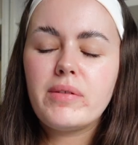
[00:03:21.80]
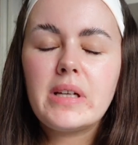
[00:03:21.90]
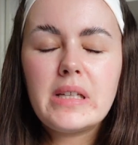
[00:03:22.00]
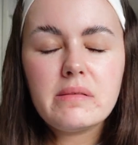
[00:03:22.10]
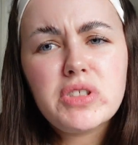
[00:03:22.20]

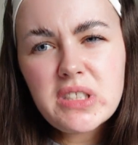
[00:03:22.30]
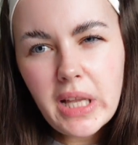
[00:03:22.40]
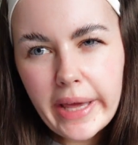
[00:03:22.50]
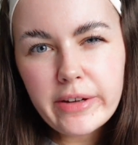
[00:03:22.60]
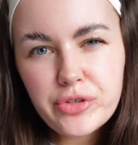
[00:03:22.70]
have a
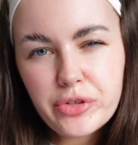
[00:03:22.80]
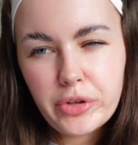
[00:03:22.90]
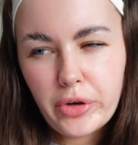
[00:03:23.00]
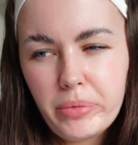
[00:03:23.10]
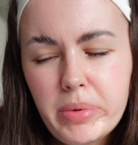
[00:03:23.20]
selection,
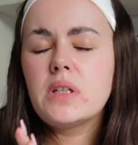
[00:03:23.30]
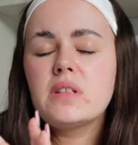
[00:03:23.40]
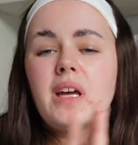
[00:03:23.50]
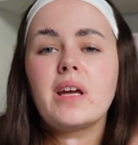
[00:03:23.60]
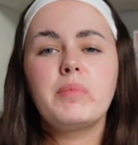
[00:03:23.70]
you know,
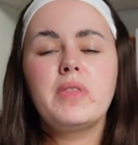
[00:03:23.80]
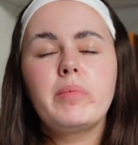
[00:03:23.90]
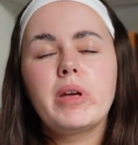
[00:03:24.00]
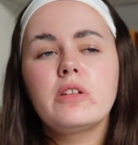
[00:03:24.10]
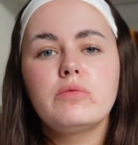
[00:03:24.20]
because I am the
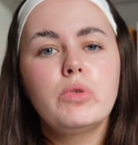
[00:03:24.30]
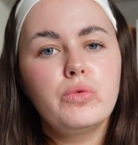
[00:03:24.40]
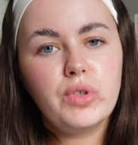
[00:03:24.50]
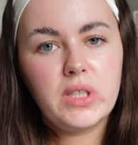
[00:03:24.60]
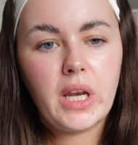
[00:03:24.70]
biggest
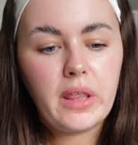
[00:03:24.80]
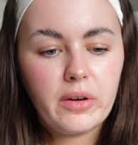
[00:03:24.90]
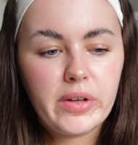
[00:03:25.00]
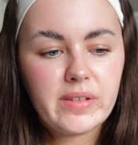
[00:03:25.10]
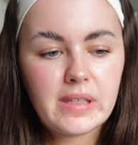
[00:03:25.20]
mood reader
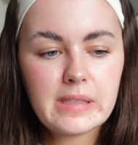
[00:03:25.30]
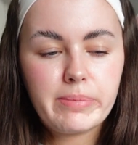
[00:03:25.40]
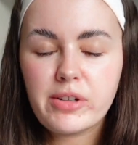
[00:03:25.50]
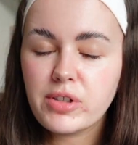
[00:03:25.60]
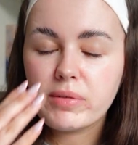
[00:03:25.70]
there is, and
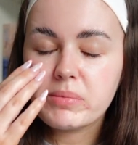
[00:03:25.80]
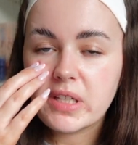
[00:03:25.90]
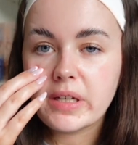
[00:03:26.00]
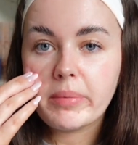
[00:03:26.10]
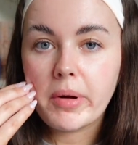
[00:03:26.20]
especially if I'm
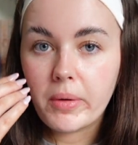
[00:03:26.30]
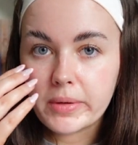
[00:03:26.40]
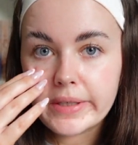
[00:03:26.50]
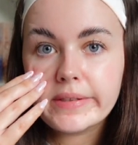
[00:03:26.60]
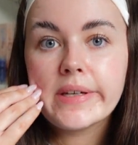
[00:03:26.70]
staying up all
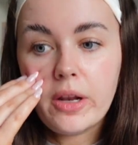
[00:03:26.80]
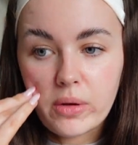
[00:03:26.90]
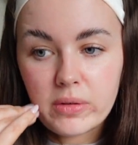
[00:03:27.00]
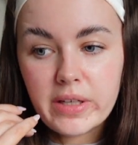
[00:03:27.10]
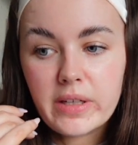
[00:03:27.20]
night and
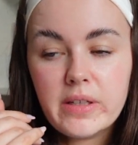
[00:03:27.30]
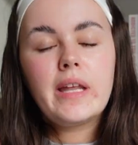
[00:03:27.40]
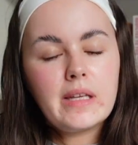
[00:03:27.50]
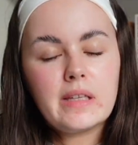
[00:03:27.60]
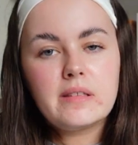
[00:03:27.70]
all day, I
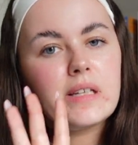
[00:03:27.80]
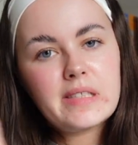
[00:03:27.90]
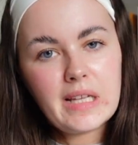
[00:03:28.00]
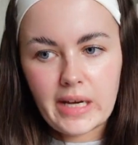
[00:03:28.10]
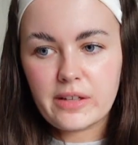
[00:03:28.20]
need a
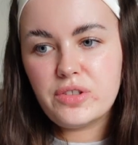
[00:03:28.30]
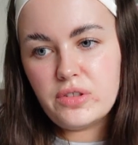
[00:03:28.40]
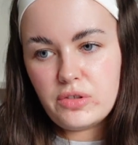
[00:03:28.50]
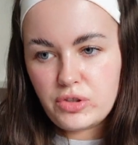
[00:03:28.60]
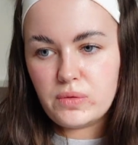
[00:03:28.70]

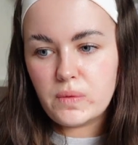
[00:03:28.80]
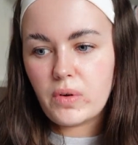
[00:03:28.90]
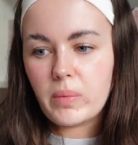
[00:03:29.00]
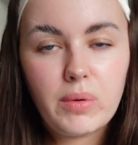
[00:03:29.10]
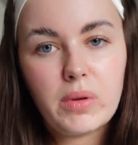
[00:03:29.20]
selection to choose
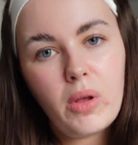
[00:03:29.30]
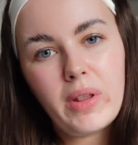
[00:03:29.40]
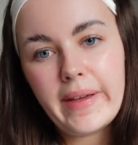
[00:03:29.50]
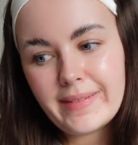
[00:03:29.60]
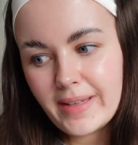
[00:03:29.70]
from. And with all
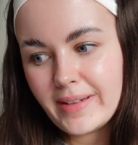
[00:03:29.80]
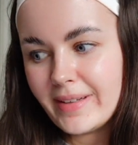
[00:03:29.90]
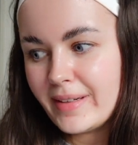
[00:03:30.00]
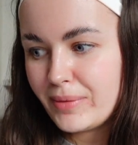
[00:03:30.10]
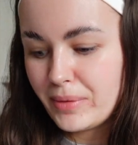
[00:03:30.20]
that done
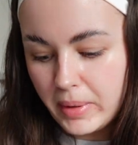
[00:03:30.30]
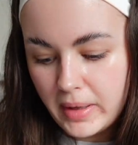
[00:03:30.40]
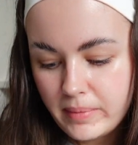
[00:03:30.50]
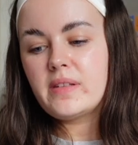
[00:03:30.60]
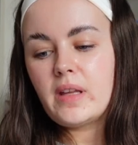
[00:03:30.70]
and out the
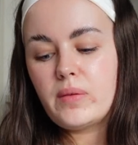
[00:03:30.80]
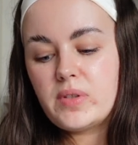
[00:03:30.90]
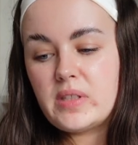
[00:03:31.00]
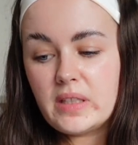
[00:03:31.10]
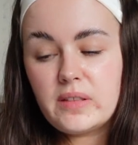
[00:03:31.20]
way, it's now
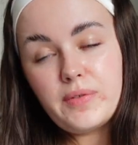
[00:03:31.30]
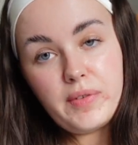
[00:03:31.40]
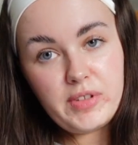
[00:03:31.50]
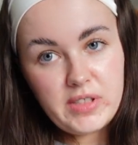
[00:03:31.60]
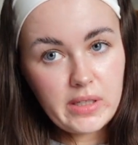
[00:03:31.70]

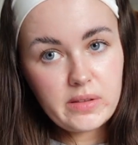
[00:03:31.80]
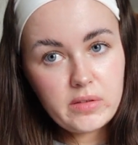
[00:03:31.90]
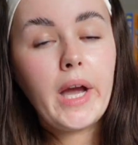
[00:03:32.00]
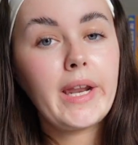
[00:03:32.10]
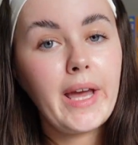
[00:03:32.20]

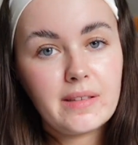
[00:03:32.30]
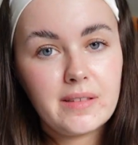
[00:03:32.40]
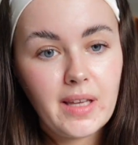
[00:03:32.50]
6:56. I'm gonna head to